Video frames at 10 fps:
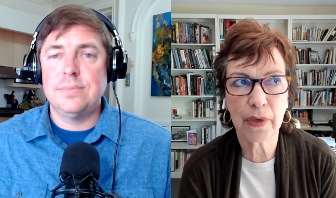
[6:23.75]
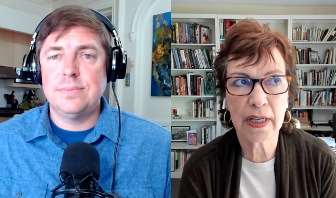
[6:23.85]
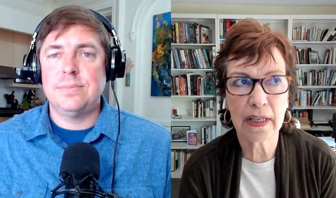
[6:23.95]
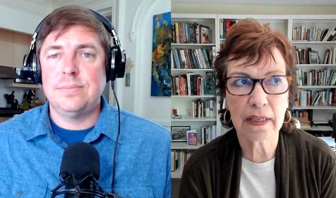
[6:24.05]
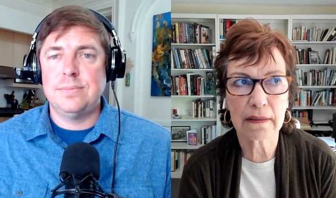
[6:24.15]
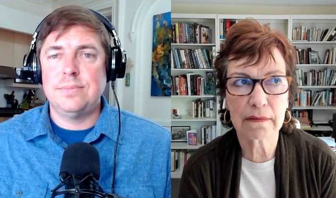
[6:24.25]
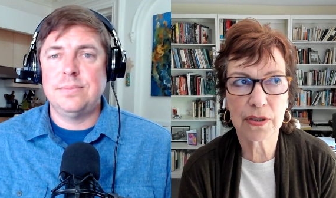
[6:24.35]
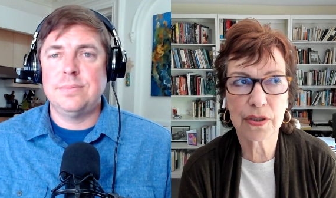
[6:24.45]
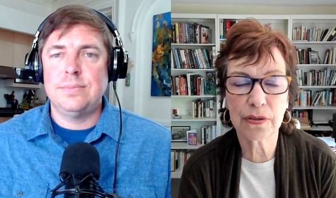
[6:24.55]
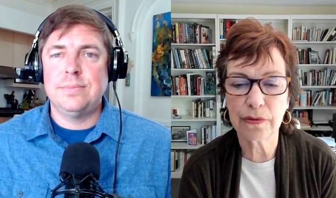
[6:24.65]

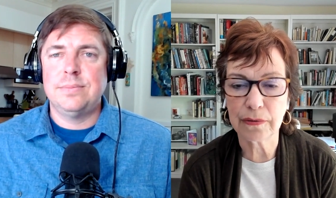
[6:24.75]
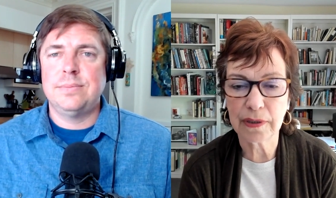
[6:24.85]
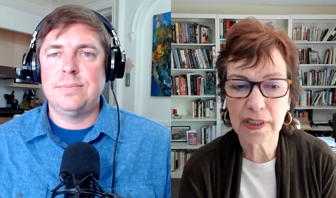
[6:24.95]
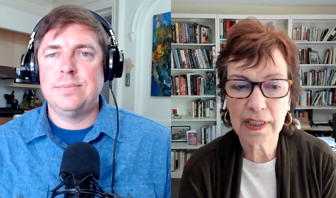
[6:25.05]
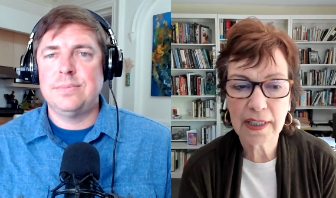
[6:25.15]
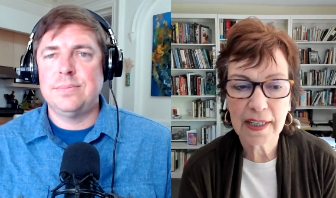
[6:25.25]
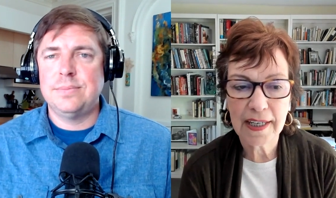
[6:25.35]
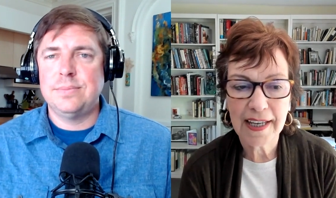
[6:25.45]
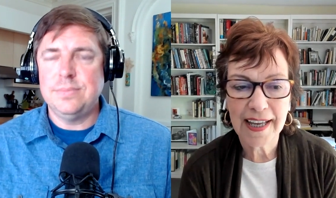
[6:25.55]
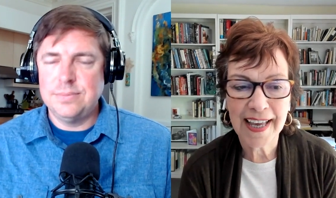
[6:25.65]
Speaker 1: 22.
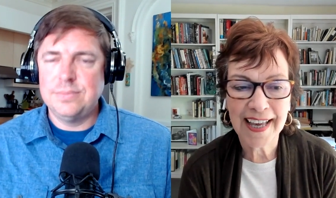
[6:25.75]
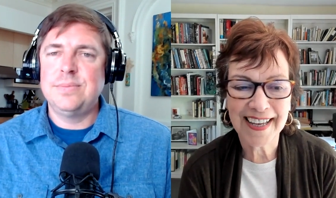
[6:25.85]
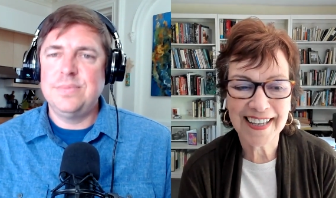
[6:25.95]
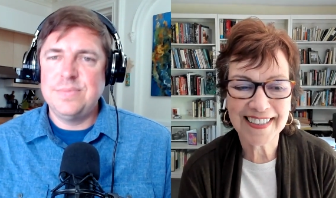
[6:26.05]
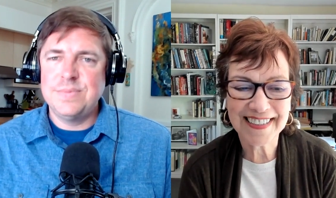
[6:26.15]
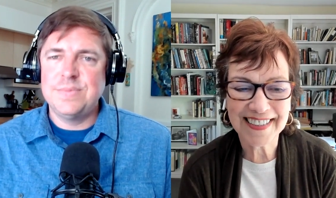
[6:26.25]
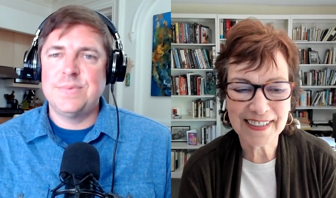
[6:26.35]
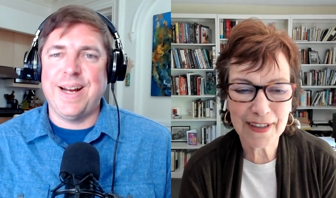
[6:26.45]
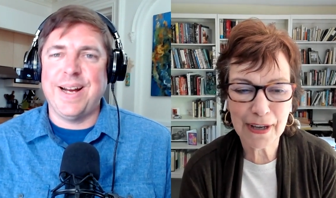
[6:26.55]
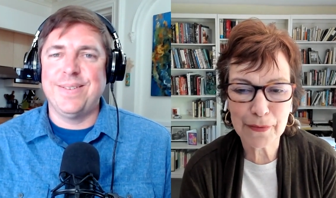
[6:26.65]
And
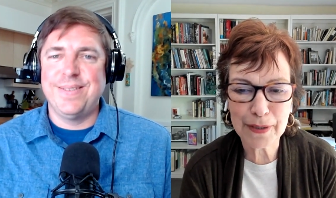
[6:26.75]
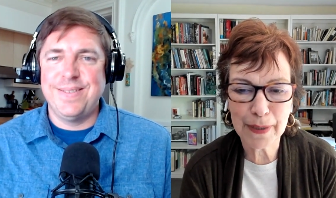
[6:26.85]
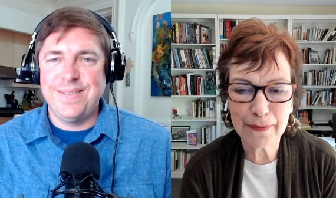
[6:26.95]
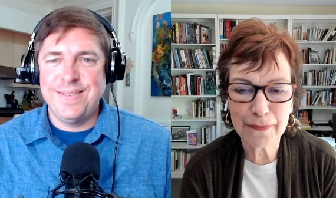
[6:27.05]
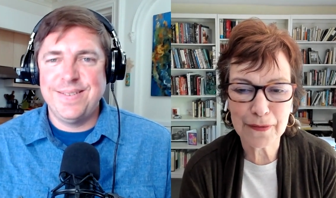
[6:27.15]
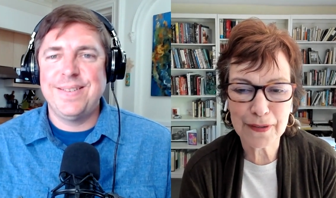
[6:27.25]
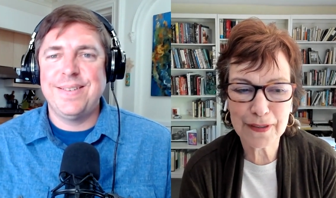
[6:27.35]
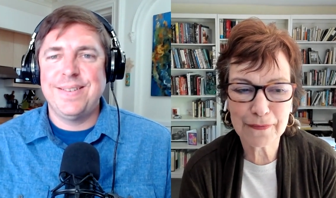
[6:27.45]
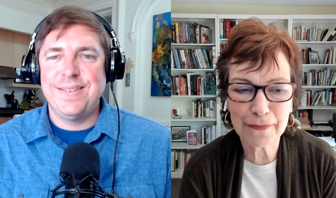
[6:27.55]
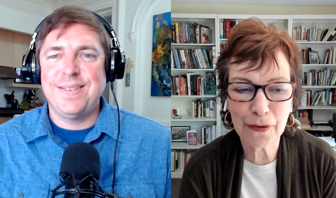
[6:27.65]
so that was my first
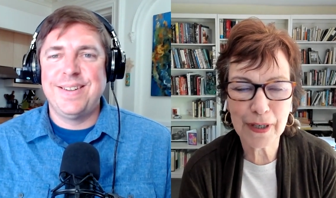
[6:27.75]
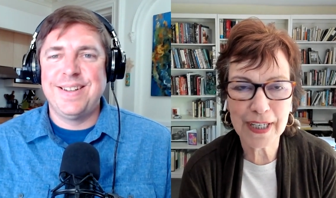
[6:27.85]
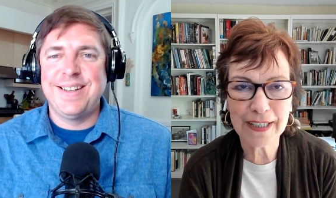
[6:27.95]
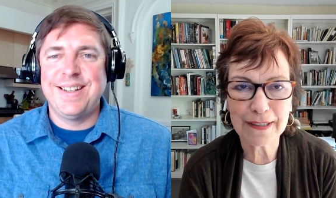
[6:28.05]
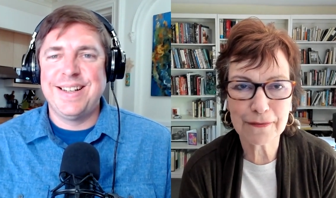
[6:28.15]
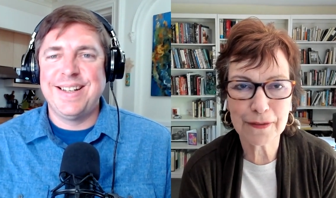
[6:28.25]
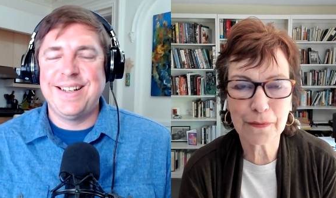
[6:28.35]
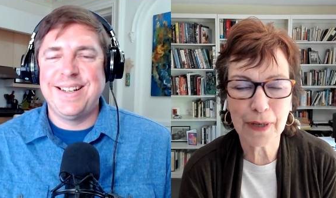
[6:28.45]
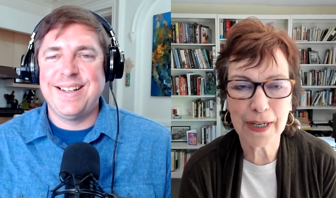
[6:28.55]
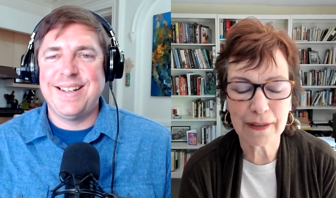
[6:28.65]
foray into
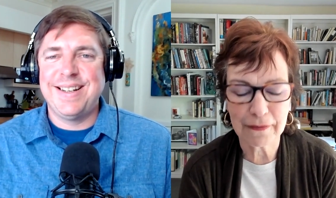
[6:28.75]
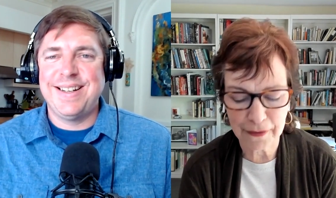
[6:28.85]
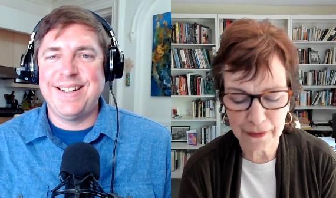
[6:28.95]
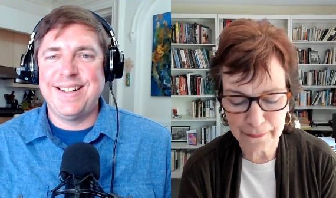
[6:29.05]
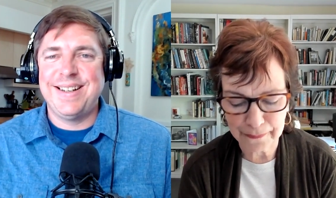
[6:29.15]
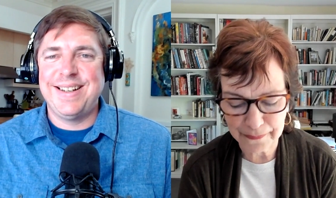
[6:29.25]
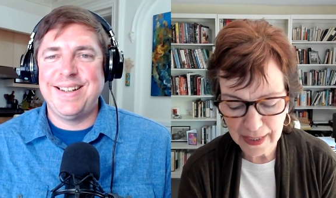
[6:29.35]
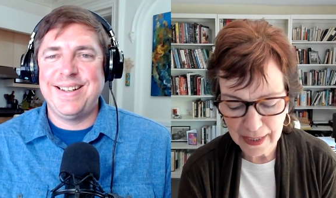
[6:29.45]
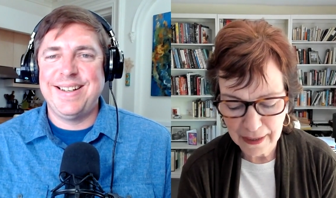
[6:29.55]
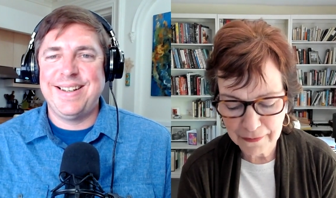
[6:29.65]
food writing from
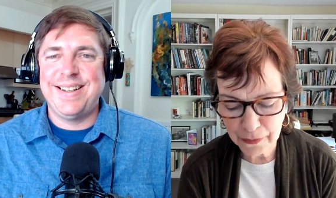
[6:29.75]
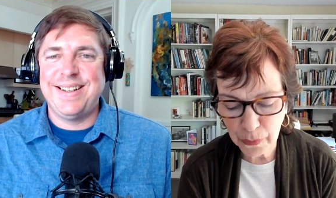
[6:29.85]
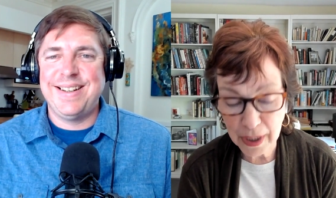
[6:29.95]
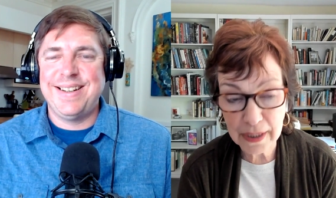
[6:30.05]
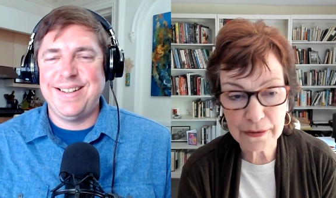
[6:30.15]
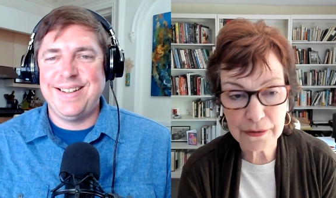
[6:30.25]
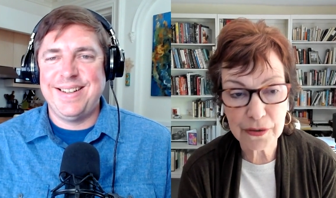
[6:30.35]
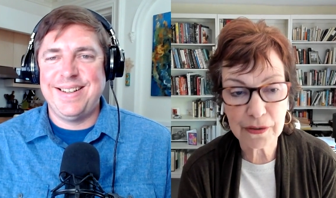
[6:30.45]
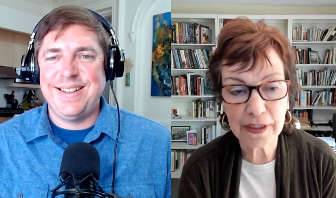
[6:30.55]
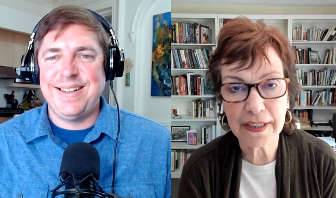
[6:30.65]
regular
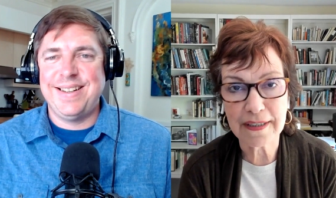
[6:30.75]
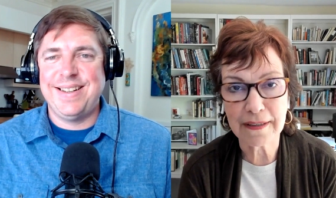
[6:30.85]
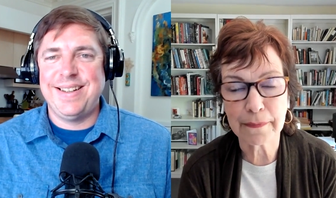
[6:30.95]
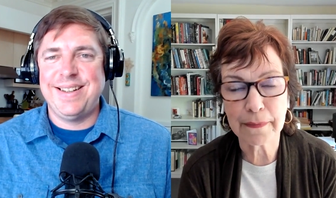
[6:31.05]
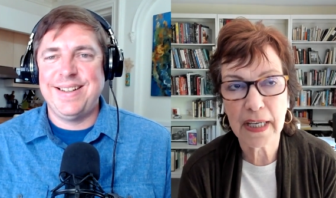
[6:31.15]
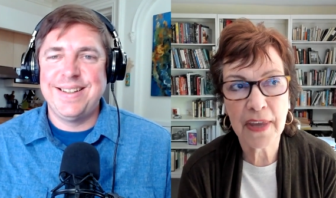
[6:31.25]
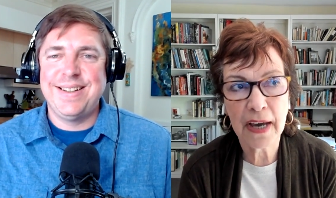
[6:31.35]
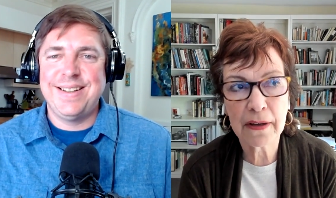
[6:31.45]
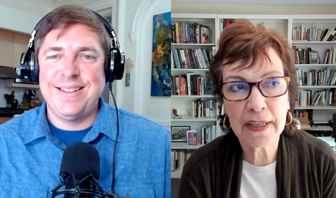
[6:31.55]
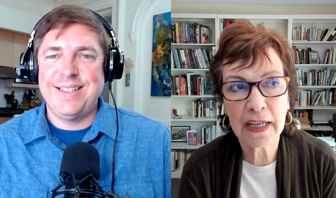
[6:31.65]
journalism. And
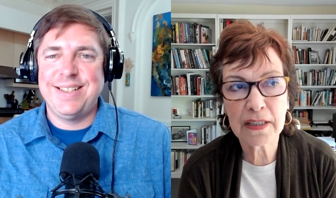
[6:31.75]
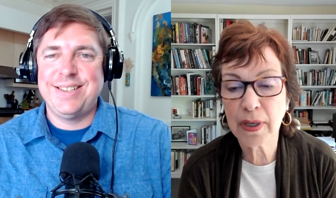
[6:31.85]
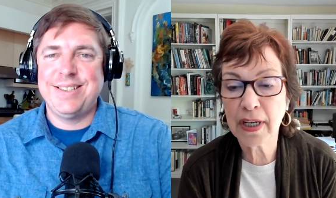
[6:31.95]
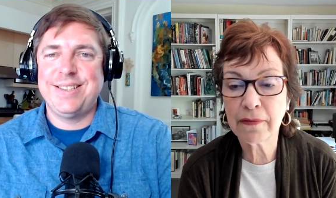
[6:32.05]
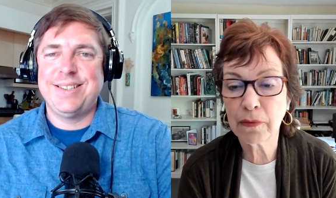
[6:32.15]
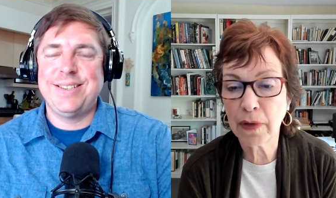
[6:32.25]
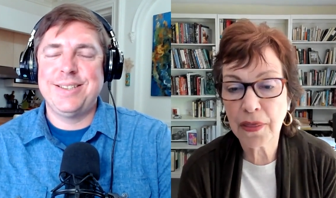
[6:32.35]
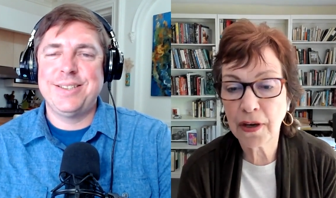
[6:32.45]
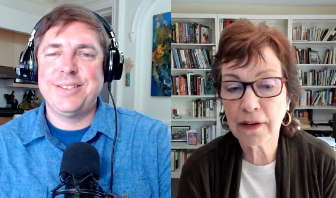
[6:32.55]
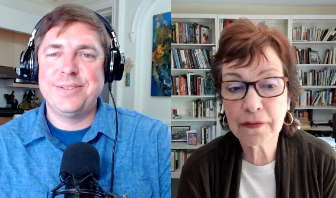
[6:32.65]
that's what
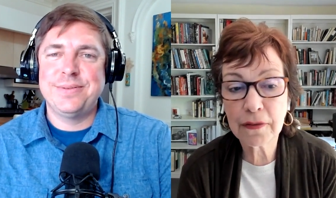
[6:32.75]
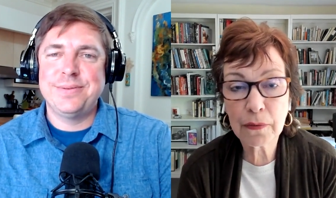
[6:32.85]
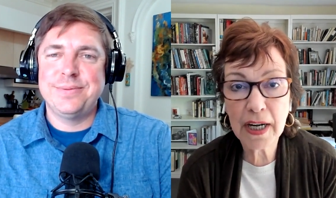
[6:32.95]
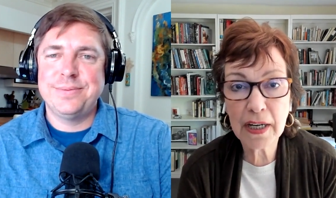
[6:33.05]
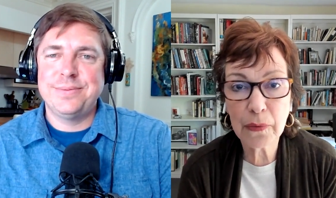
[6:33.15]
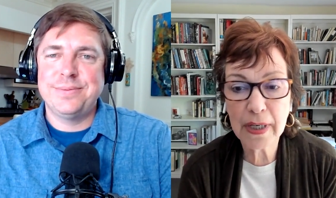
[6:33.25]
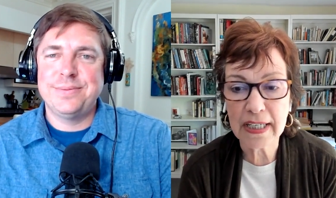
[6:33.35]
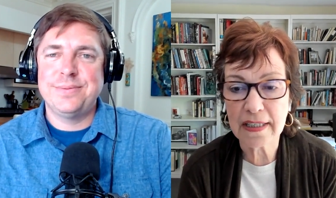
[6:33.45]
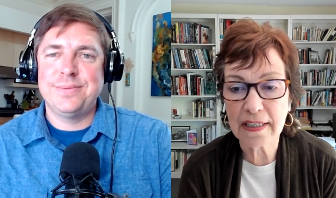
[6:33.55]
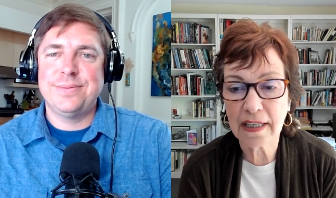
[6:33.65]
everyone thought food writing
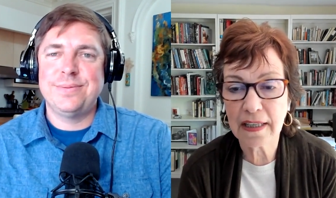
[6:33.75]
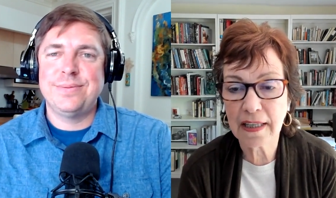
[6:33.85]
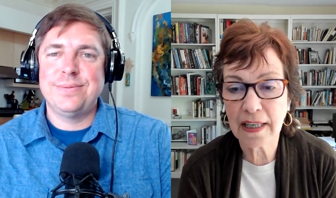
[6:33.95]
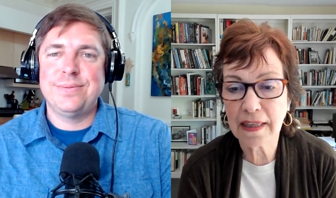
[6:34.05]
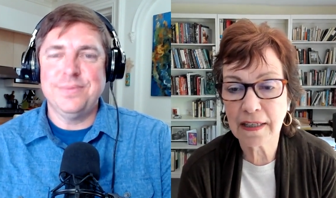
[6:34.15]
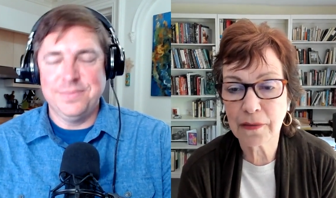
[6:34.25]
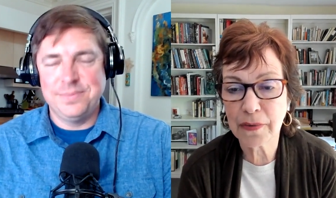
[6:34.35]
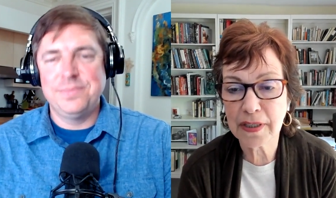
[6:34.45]
was. They thought